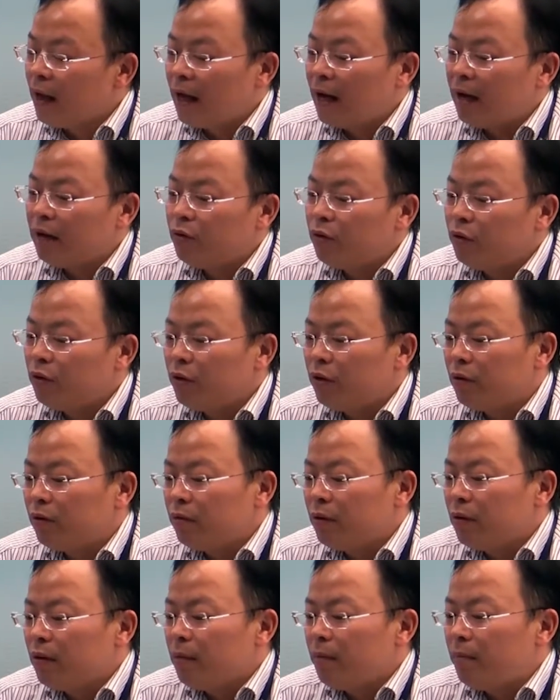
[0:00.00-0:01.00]
our
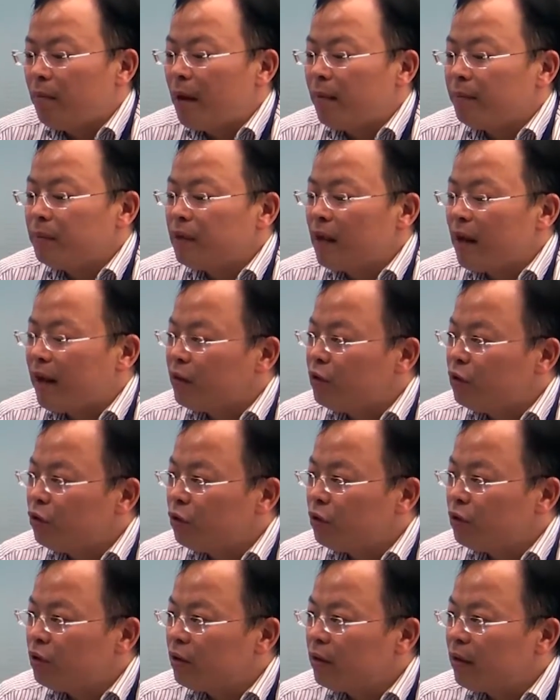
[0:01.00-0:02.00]
MEMS
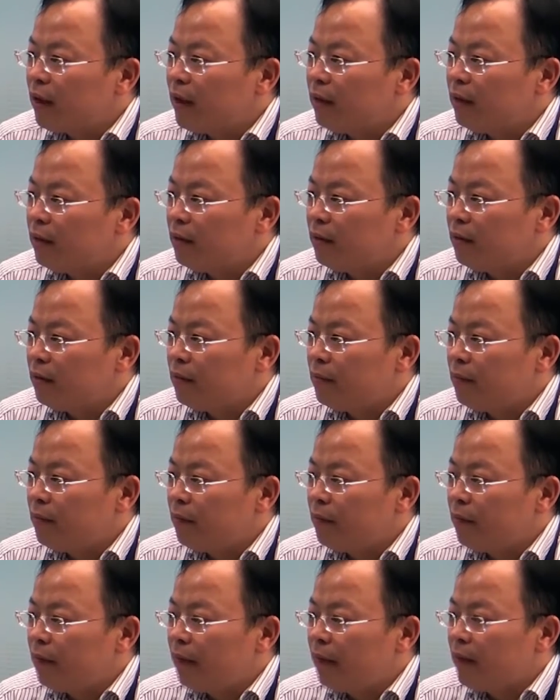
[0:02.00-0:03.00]
actuator can
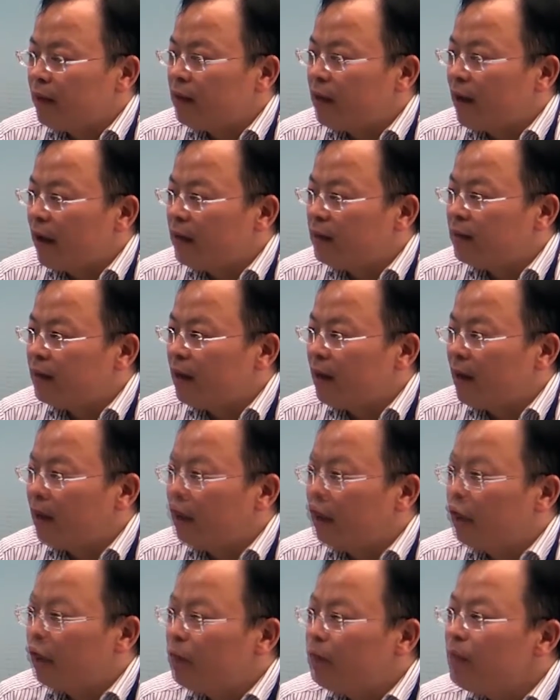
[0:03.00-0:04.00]
act as
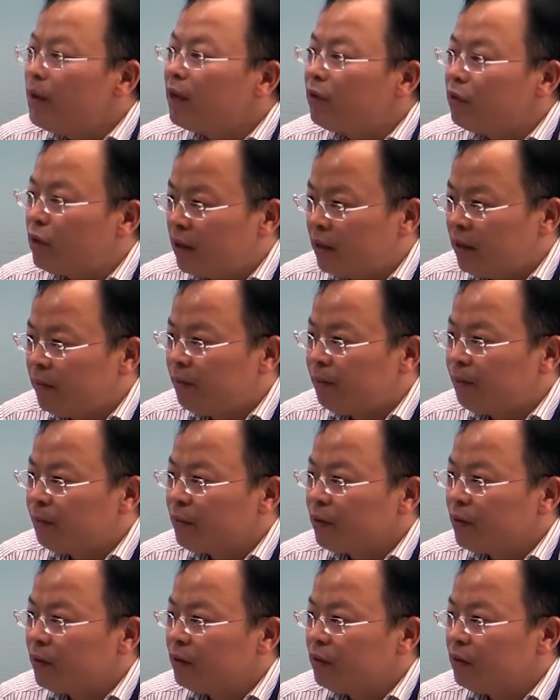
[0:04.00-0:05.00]
micro mirror,
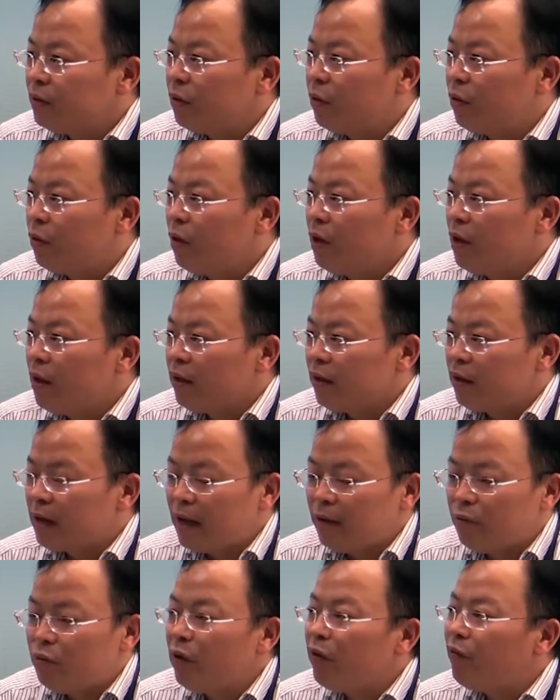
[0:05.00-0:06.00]
so
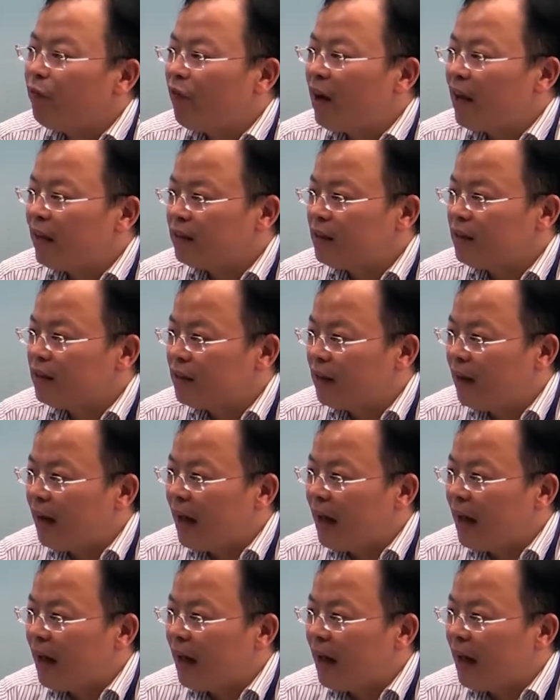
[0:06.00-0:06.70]
can reflect the